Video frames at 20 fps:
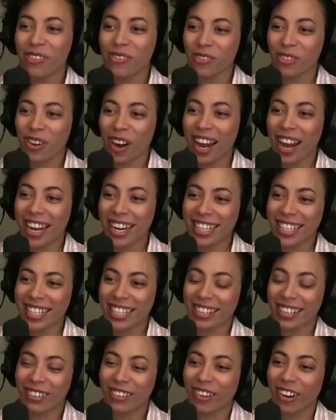Right.
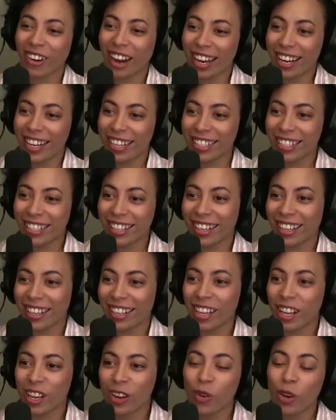Right.
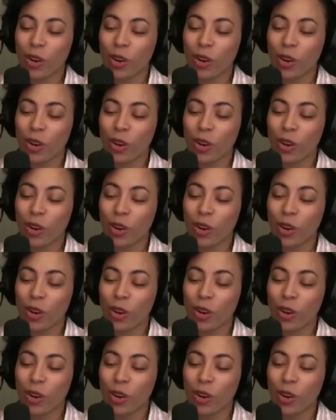Well, you